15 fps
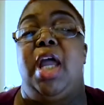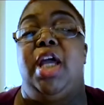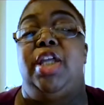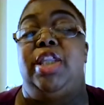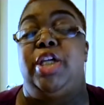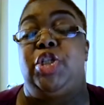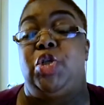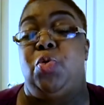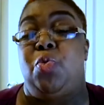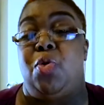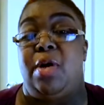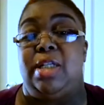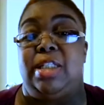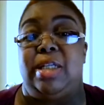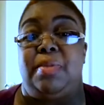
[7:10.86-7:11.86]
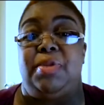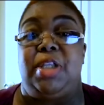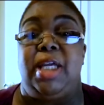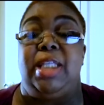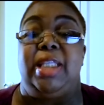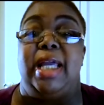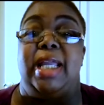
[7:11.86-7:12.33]
that you want
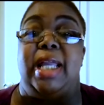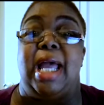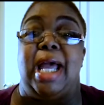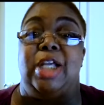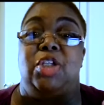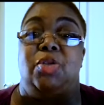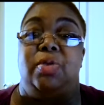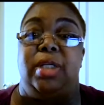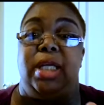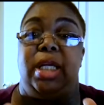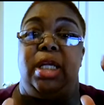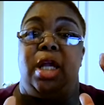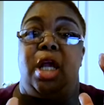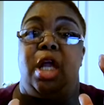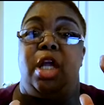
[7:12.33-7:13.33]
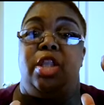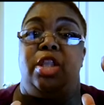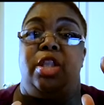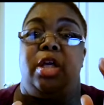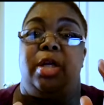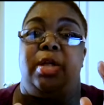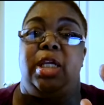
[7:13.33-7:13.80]
something that actually
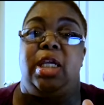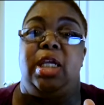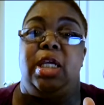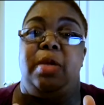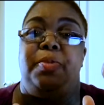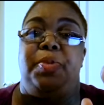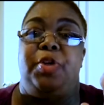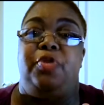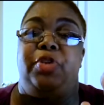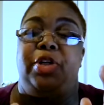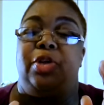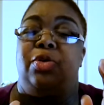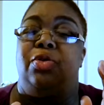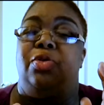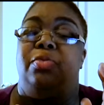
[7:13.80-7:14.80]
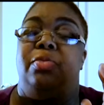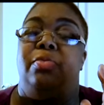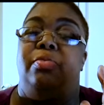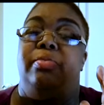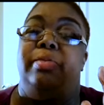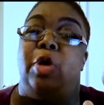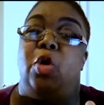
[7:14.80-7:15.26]
the key pivotal
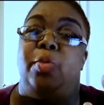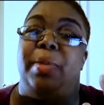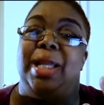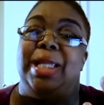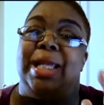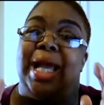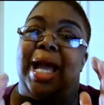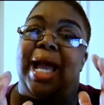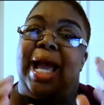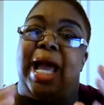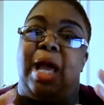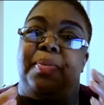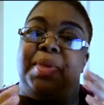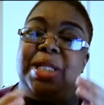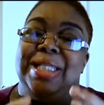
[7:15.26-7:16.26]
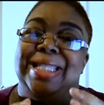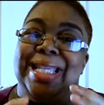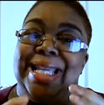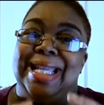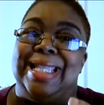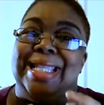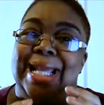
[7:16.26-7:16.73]
moment happens
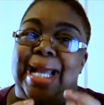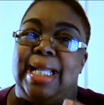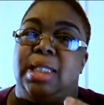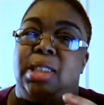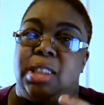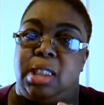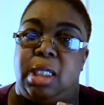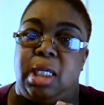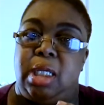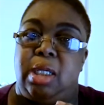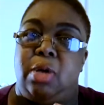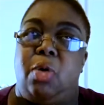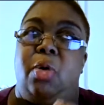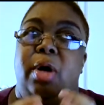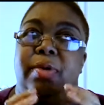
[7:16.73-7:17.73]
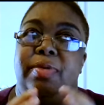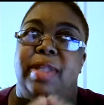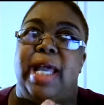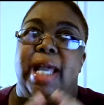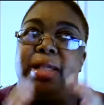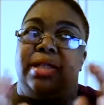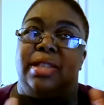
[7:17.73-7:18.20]
in that scene or
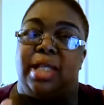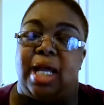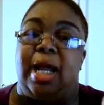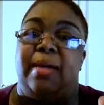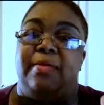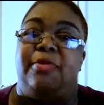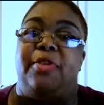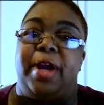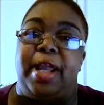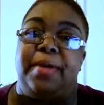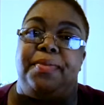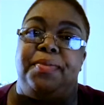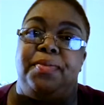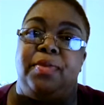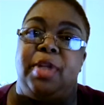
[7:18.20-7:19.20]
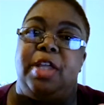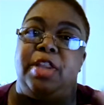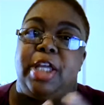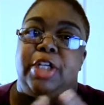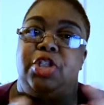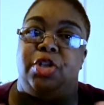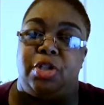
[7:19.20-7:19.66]
that time frame
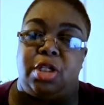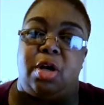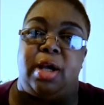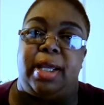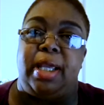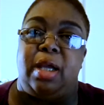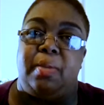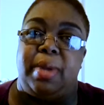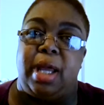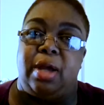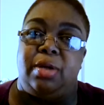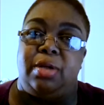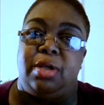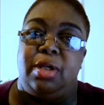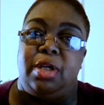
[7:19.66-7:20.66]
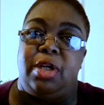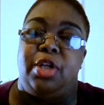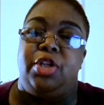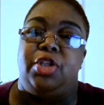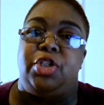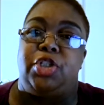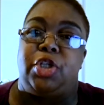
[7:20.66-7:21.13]
that you're talking about.
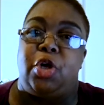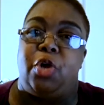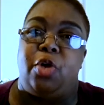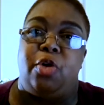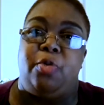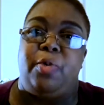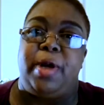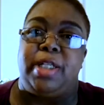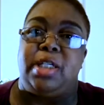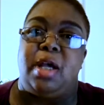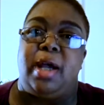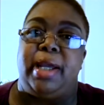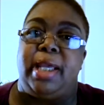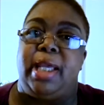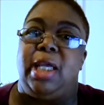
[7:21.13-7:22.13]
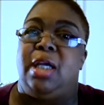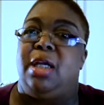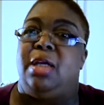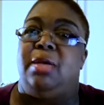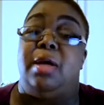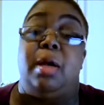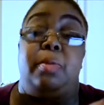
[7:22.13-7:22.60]
So we're
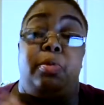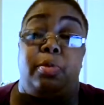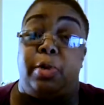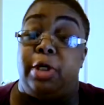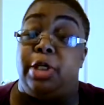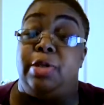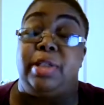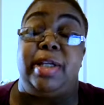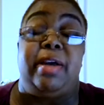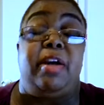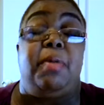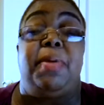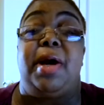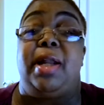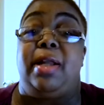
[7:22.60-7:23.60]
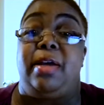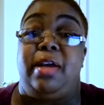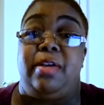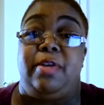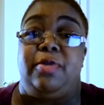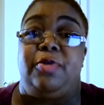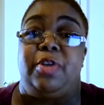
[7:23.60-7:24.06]
talking, we'll use the Harry Potter
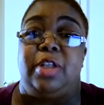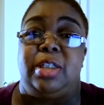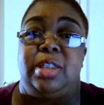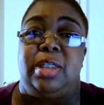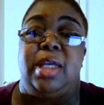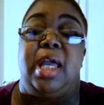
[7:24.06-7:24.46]
instance.